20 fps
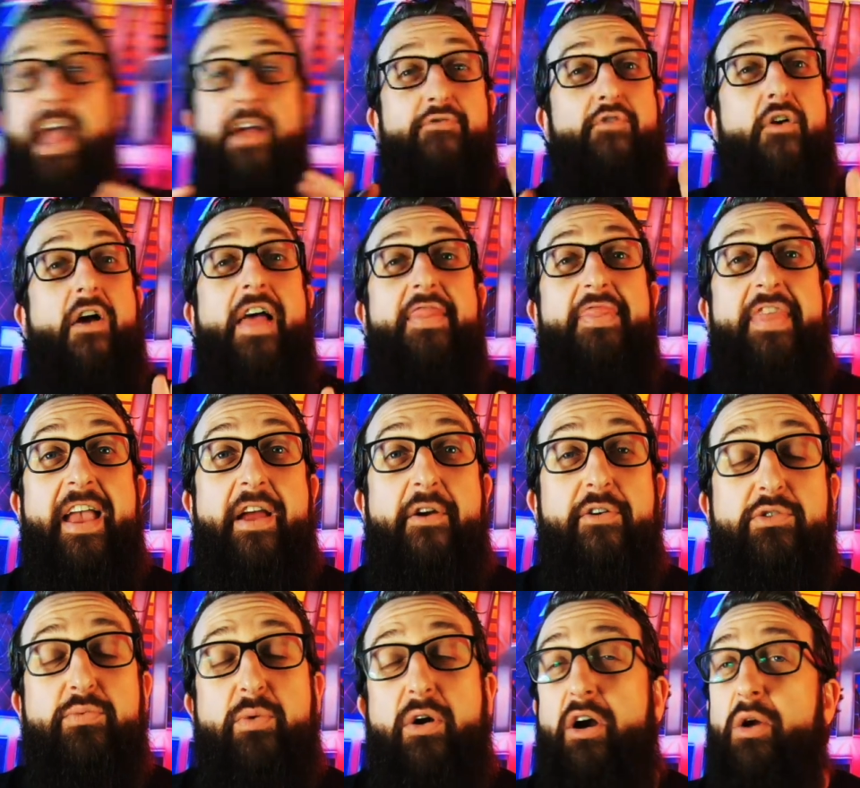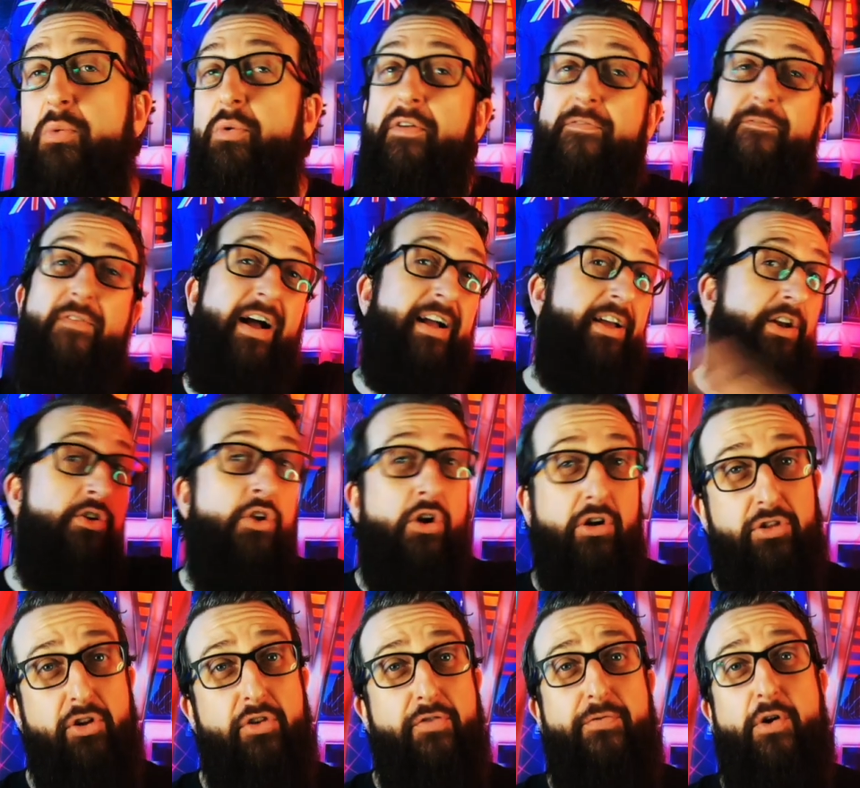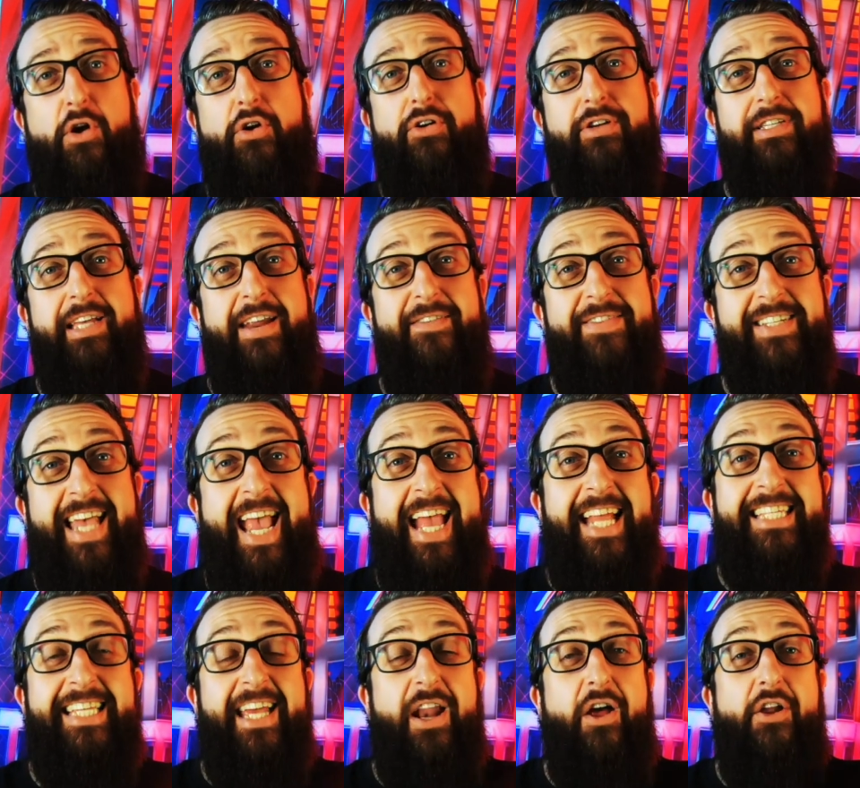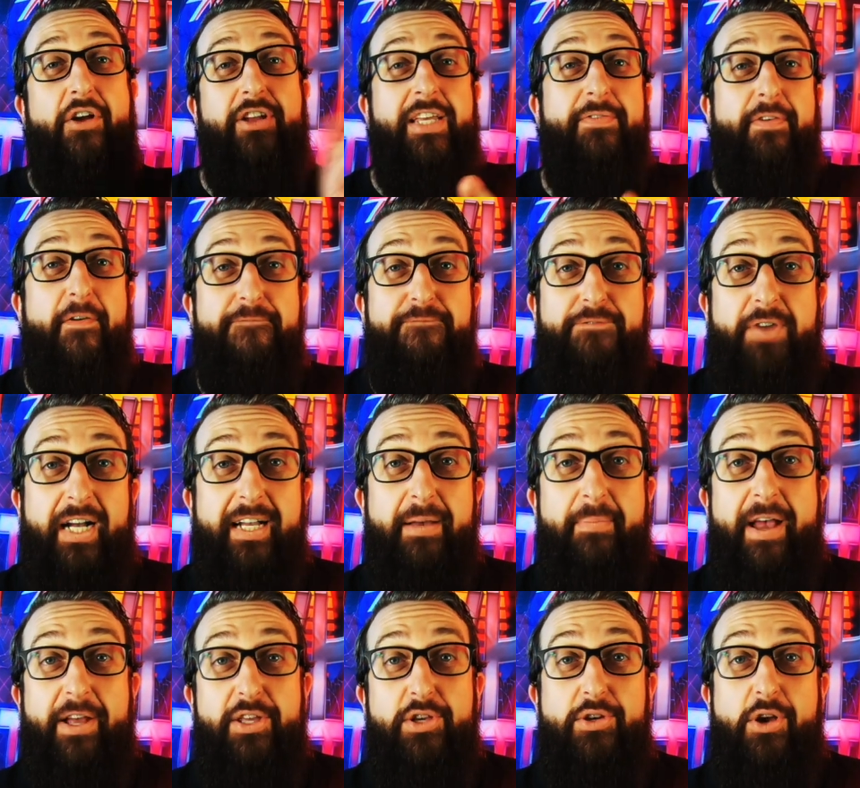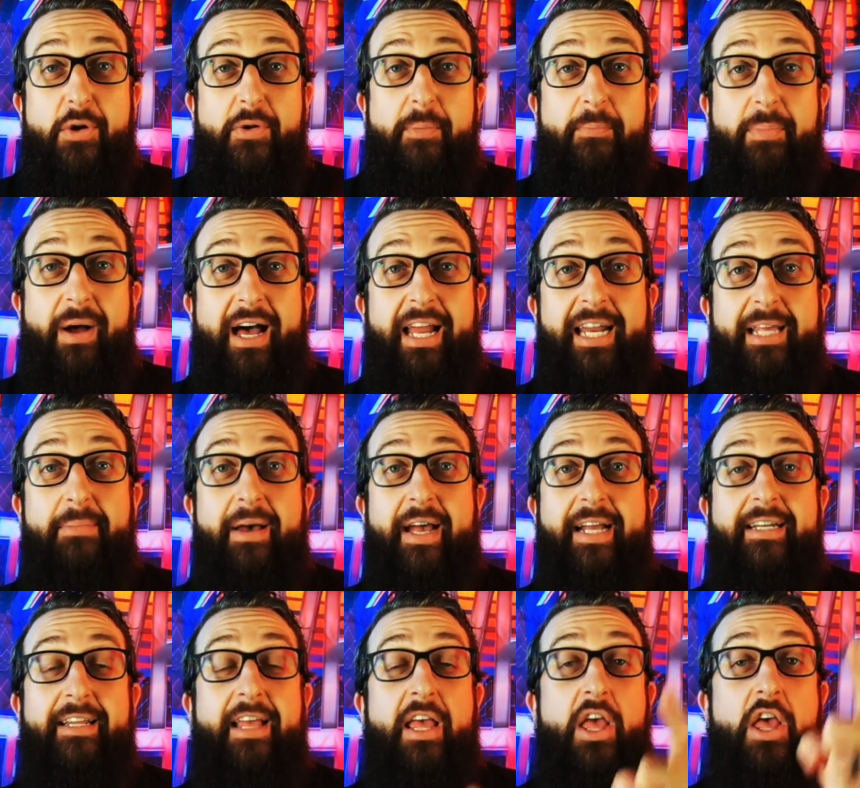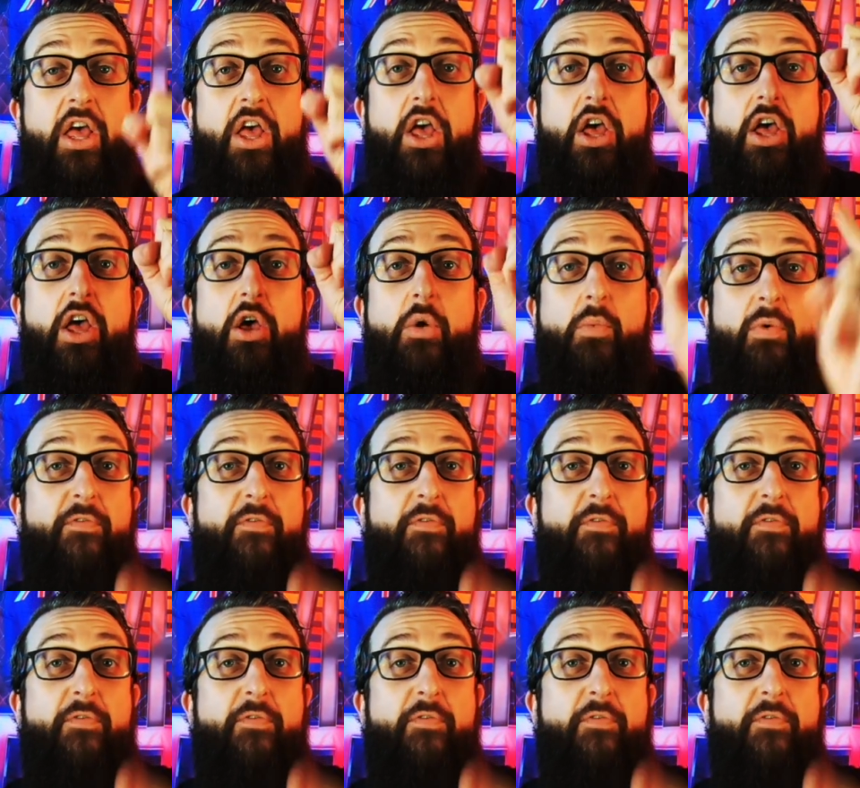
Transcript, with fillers: right there is where I would have fucking knocked those photos out of his hand, said, I don't give a fuck about you going to Bali, mate. We've